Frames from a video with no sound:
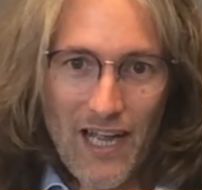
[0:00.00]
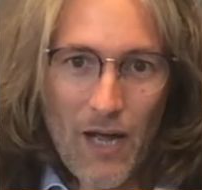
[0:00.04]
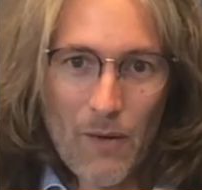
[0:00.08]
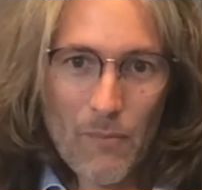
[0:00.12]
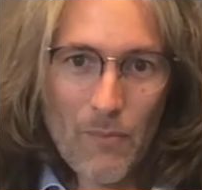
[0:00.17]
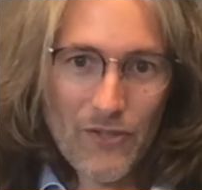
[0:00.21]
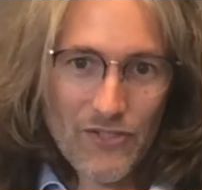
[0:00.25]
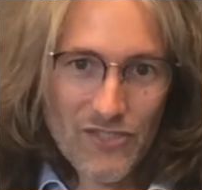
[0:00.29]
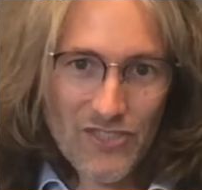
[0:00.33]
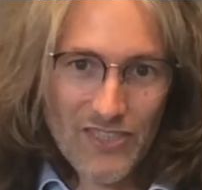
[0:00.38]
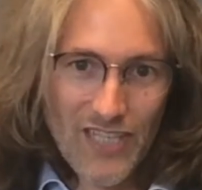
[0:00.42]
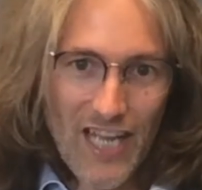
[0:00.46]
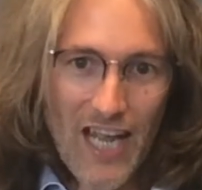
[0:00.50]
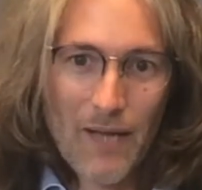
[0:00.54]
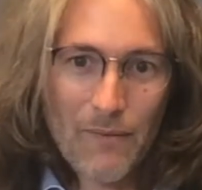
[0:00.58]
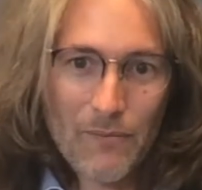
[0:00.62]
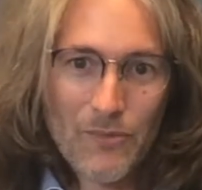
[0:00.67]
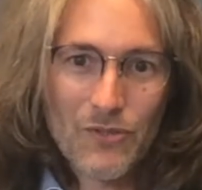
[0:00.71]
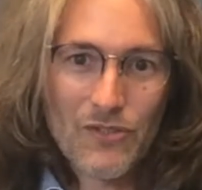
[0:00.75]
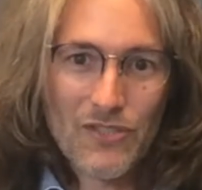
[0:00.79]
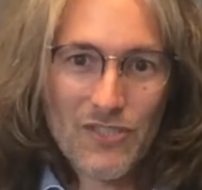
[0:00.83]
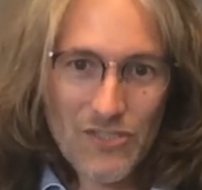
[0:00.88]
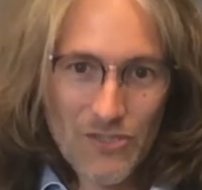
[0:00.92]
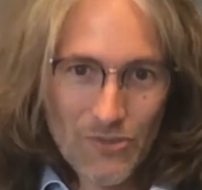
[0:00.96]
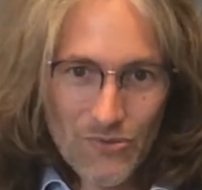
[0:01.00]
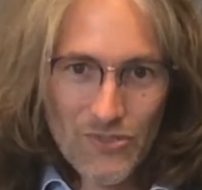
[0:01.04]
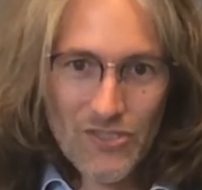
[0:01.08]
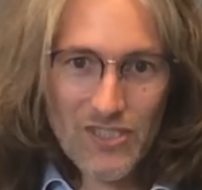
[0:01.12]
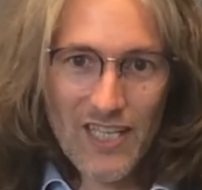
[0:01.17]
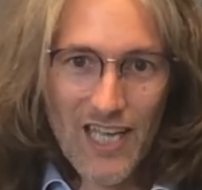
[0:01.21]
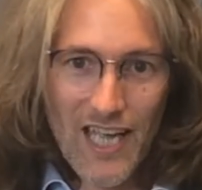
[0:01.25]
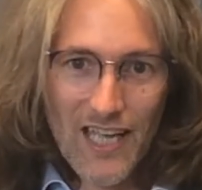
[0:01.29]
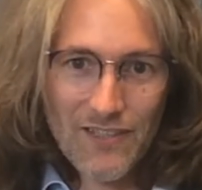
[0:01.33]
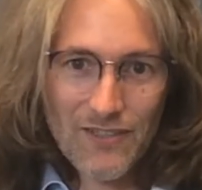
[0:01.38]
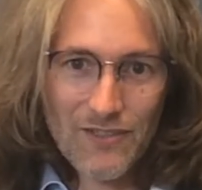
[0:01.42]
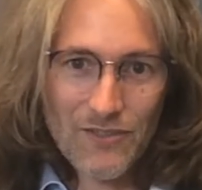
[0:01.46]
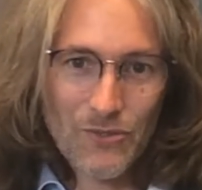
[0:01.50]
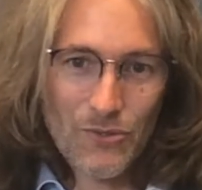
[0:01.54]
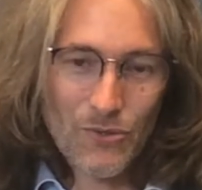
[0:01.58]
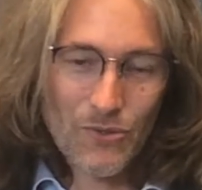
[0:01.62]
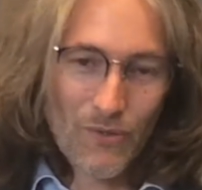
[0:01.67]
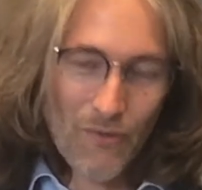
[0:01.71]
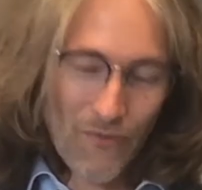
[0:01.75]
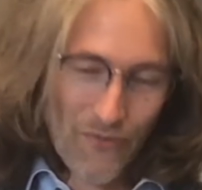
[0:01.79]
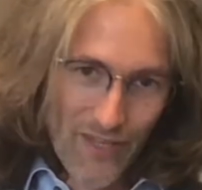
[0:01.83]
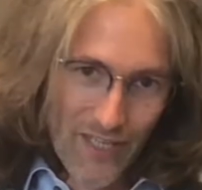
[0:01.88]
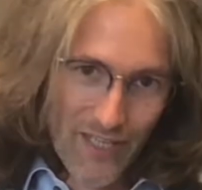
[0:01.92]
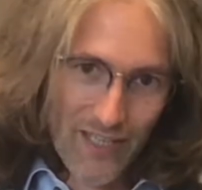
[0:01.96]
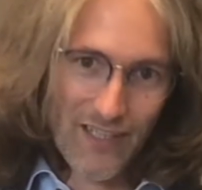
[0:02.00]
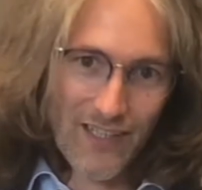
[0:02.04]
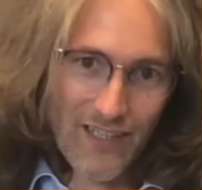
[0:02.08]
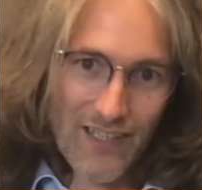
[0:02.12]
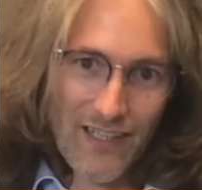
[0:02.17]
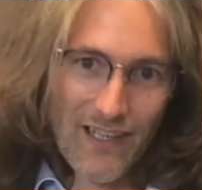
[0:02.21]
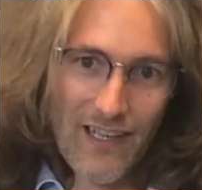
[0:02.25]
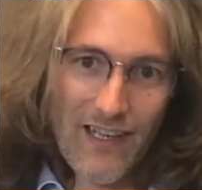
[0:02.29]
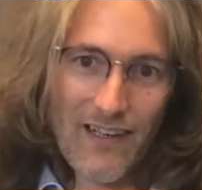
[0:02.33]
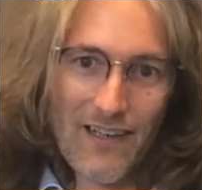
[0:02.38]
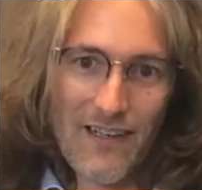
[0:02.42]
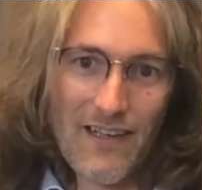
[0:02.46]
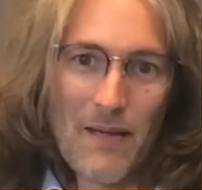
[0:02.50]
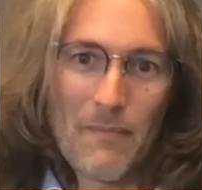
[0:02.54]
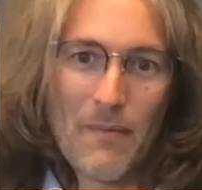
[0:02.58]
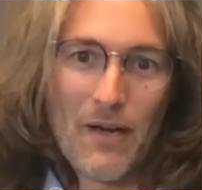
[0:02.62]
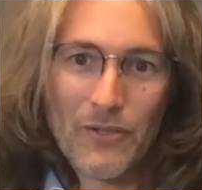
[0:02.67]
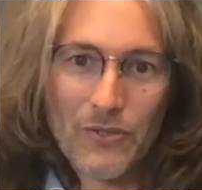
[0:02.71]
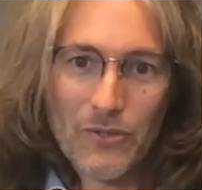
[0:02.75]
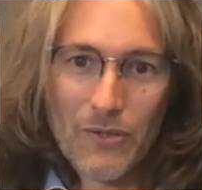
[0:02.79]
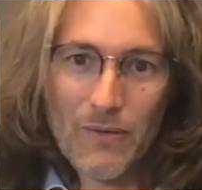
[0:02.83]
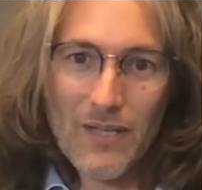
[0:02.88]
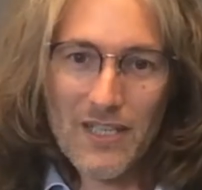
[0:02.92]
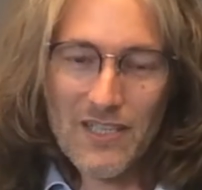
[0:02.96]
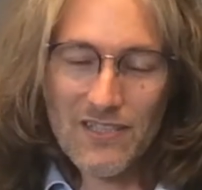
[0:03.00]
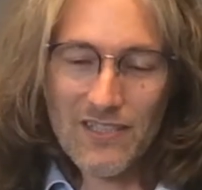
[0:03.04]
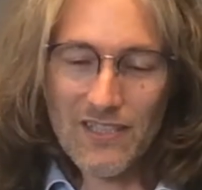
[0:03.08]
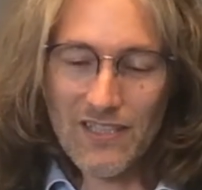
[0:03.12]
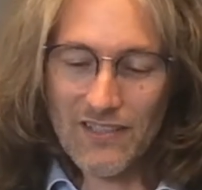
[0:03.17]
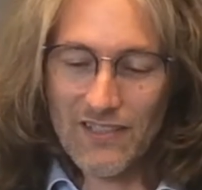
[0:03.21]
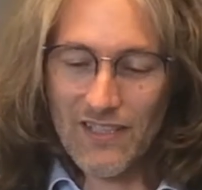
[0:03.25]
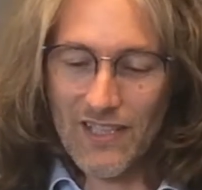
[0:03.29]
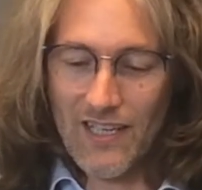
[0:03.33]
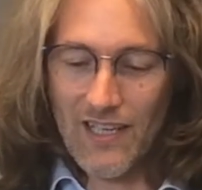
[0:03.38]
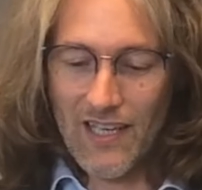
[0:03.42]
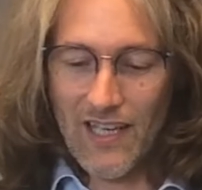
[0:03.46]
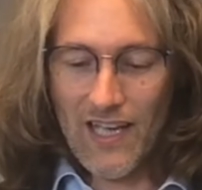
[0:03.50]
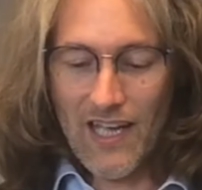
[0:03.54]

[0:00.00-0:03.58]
how much time do the students get to think about the question?